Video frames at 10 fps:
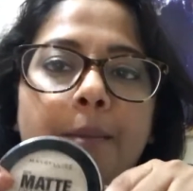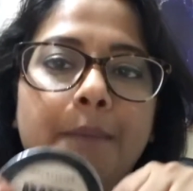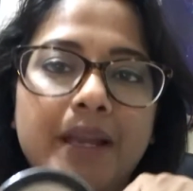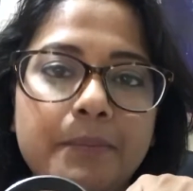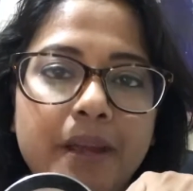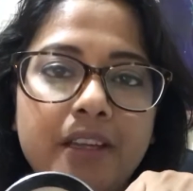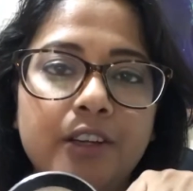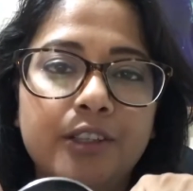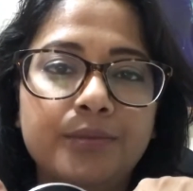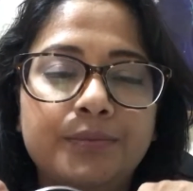Matte
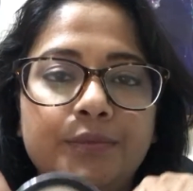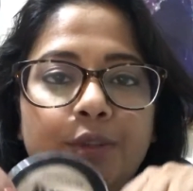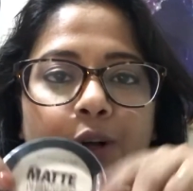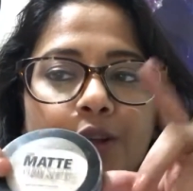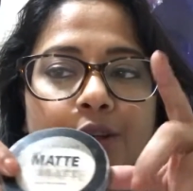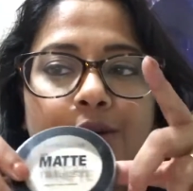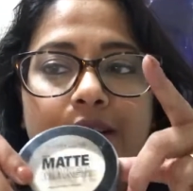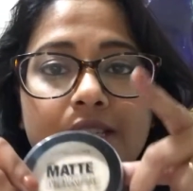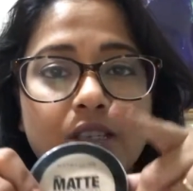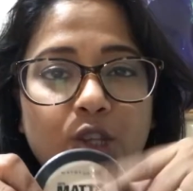Maker, although
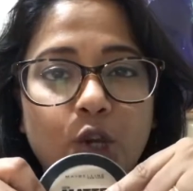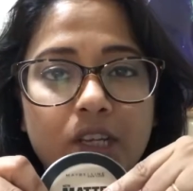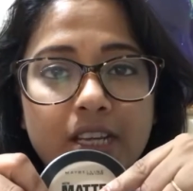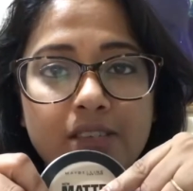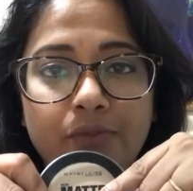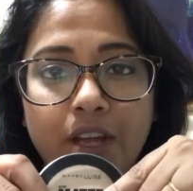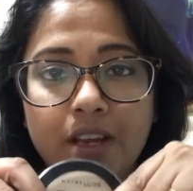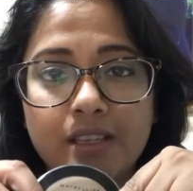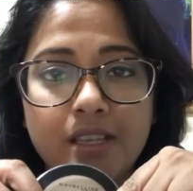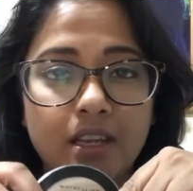it's not as fine
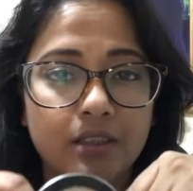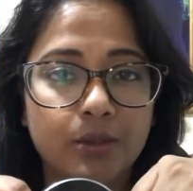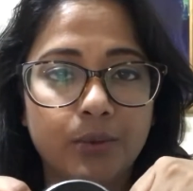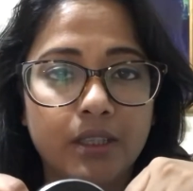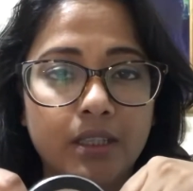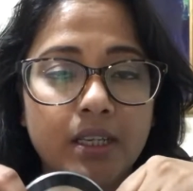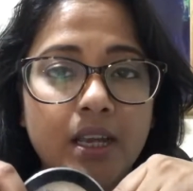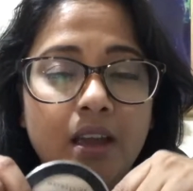as the other one,